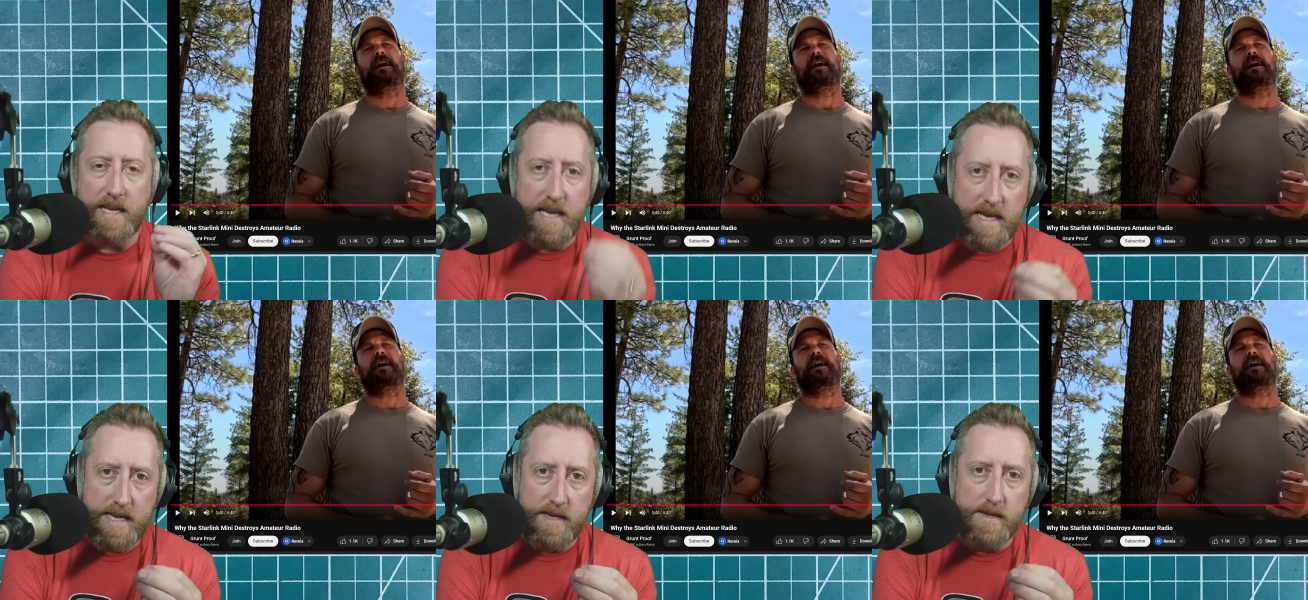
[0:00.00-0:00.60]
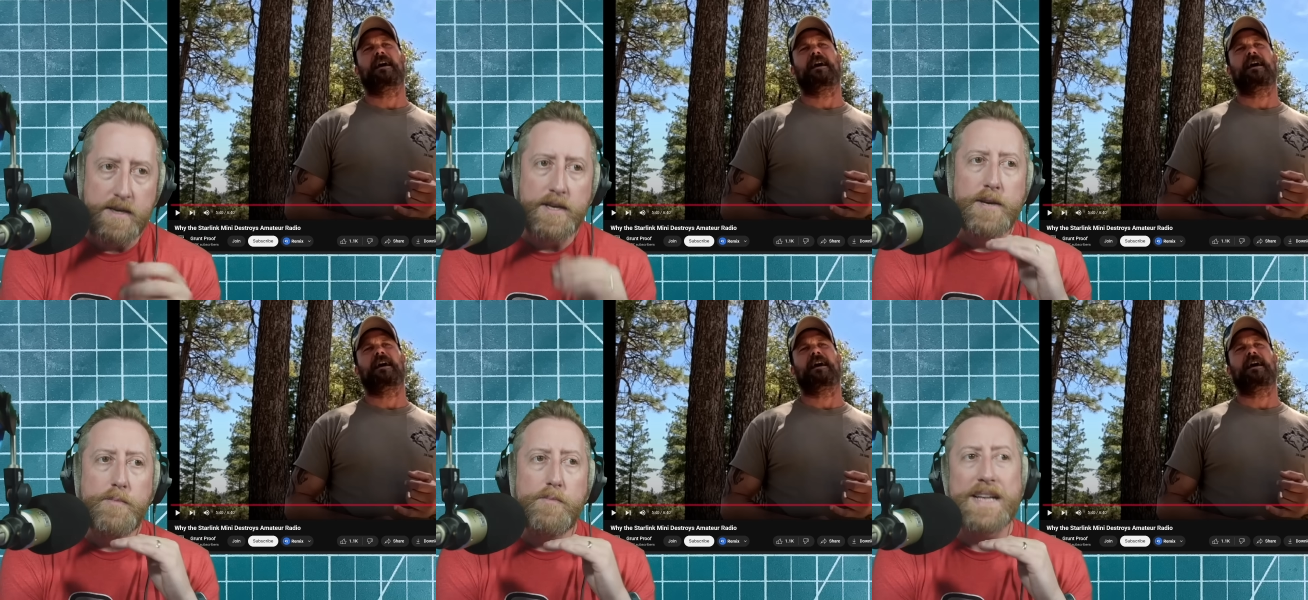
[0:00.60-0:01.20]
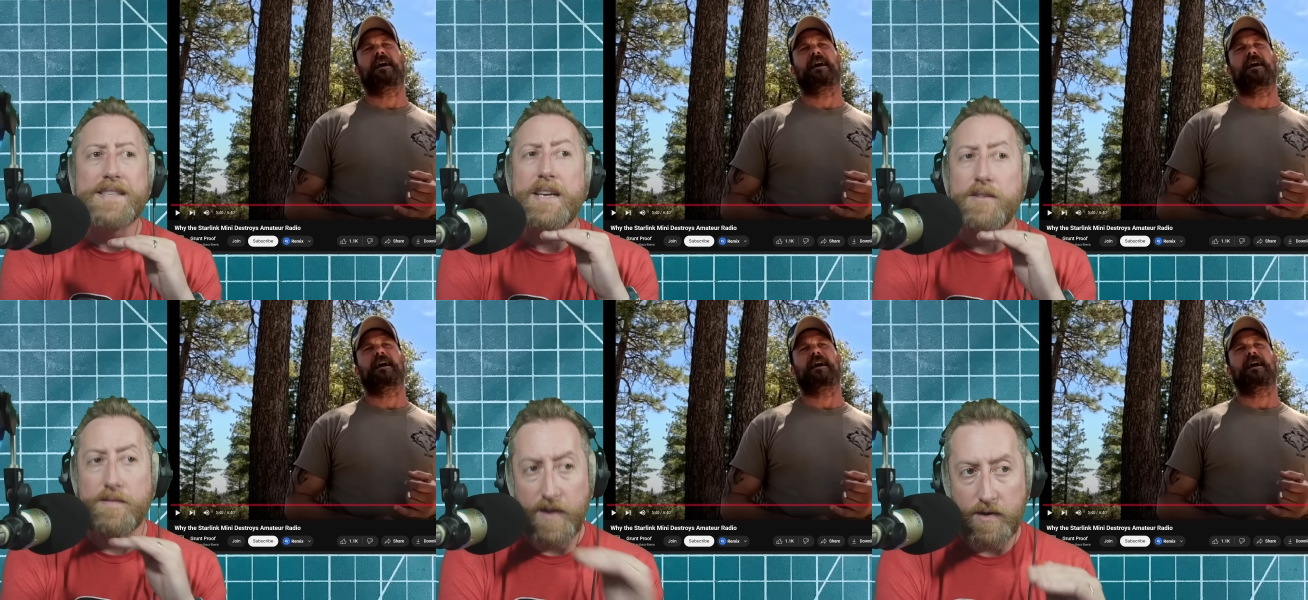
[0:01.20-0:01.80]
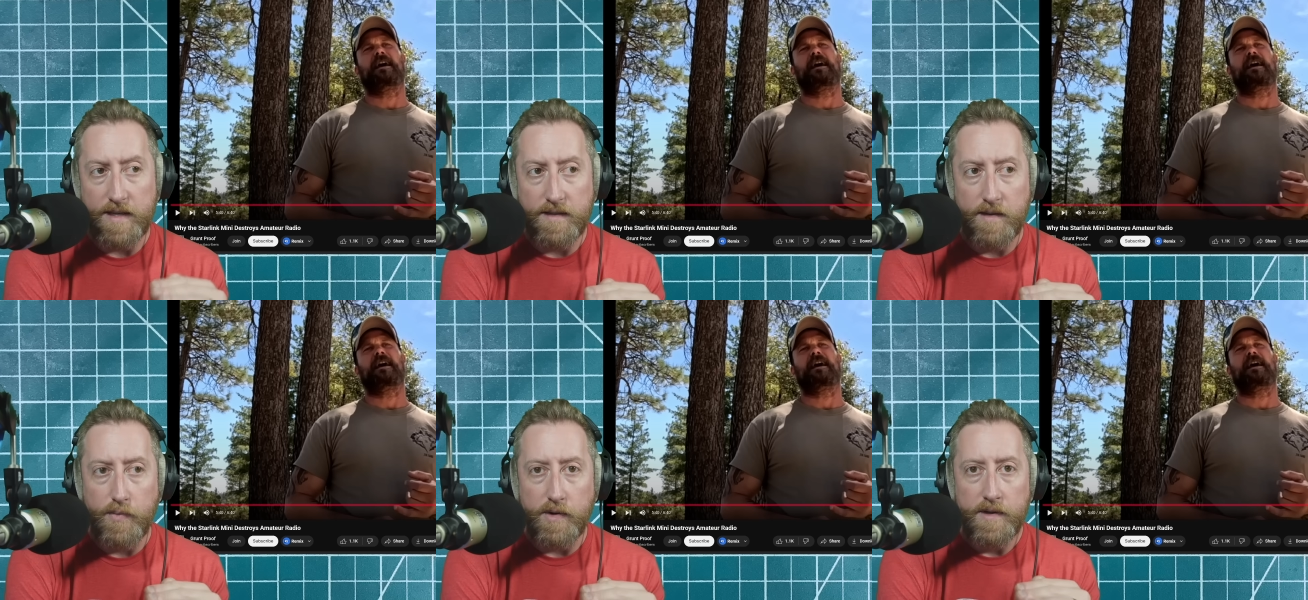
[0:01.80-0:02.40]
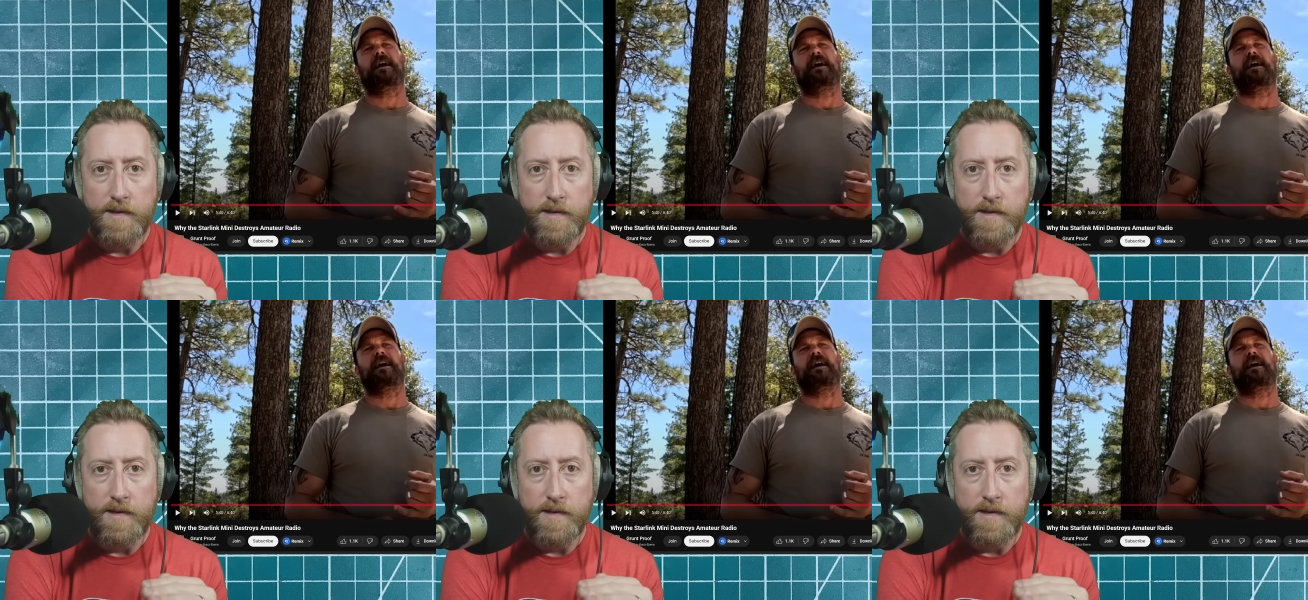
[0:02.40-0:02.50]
Speaker 1: he made sounds very simple.